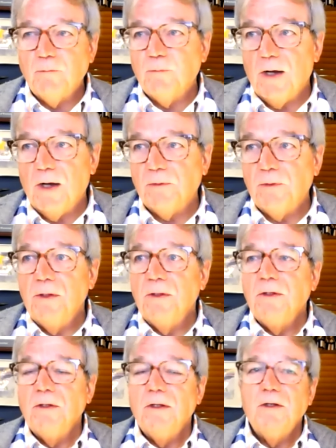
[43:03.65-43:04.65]
Well,
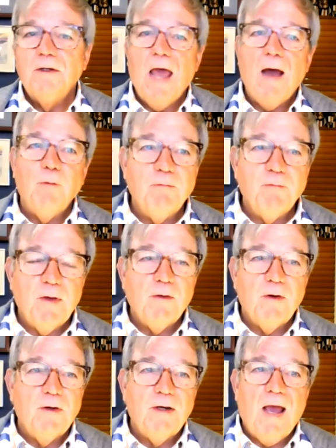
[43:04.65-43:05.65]
now we
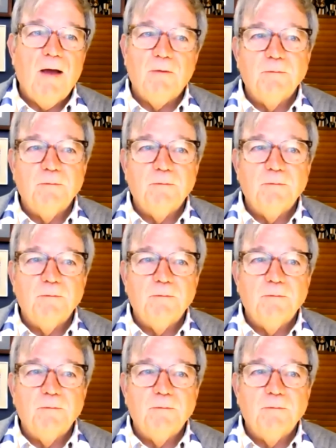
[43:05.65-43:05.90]
figured it out,